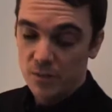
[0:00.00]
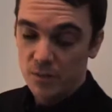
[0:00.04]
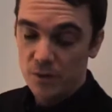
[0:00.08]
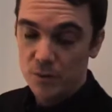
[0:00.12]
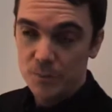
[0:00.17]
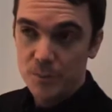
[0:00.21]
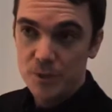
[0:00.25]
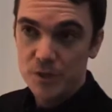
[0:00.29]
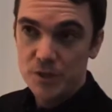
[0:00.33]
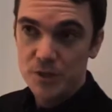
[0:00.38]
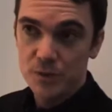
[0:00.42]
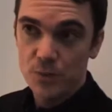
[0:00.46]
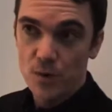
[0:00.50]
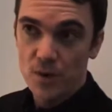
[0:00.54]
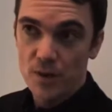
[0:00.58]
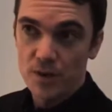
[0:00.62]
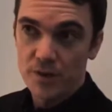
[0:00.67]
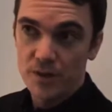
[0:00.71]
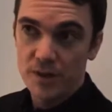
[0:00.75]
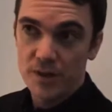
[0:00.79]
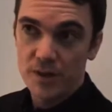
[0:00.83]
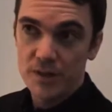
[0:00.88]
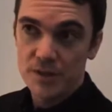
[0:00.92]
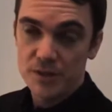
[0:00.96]
With Beta
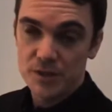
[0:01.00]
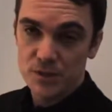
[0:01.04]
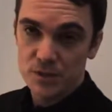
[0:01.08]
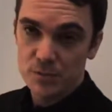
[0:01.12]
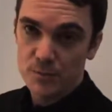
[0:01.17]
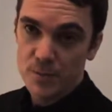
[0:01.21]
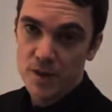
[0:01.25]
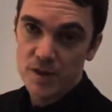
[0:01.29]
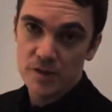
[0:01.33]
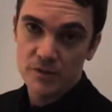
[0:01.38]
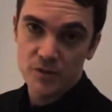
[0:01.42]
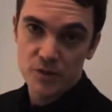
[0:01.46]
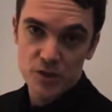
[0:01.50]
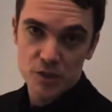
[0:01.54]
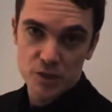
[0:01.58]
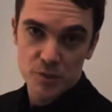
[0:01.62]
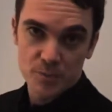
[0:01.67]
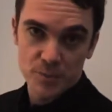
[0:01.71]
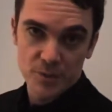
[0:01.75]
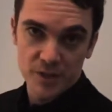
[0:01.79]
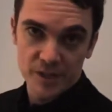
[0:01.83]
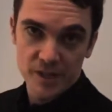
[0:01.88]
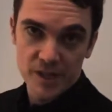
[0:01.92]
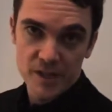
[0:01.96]
1, it's still beneficial
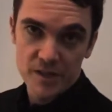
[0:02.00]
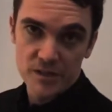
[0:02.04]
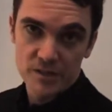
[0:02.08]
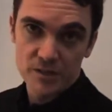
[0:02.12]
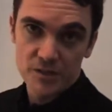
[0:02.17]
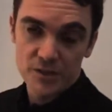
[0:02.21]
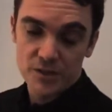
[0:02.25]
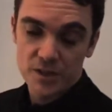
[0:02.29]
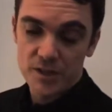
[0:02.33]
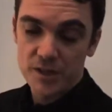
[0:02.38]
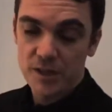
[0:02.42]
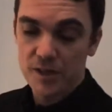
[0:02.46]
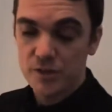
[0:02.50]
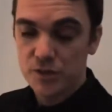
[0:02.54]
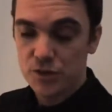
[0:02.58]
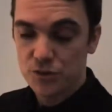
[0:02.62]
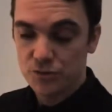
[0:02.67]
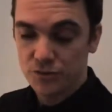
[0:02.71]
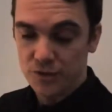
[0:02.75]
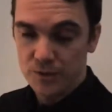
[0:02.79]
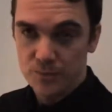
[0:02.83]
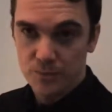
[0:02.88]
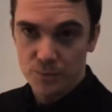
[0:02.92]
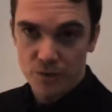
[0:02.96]
to put it in because then you get the
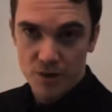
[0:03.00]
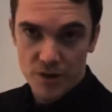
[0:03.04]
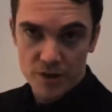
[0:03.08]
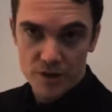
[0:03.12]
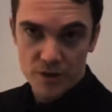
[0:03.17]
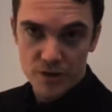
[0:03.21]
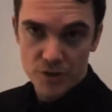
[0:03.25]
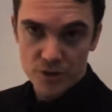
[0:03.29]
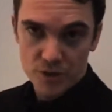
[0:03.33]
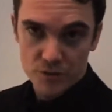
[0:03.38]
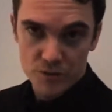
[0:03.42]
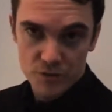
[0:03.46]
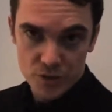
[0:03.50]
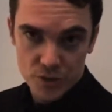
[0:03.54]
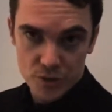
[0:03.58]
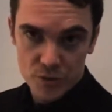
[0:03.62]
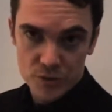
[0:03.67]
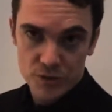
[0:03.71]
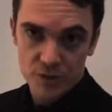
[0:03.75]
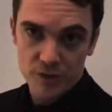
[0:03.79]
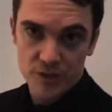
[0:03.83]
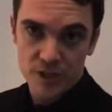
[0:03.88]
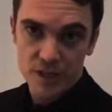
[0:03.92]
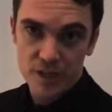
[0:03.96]
screen brightness
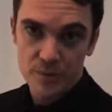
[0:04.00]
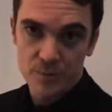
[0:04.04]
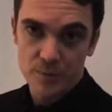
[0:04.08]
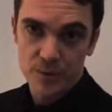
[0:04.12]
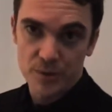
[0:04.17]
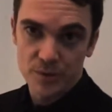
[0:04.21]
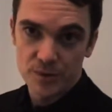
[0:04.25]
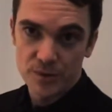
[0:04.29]
controls on the keyboard,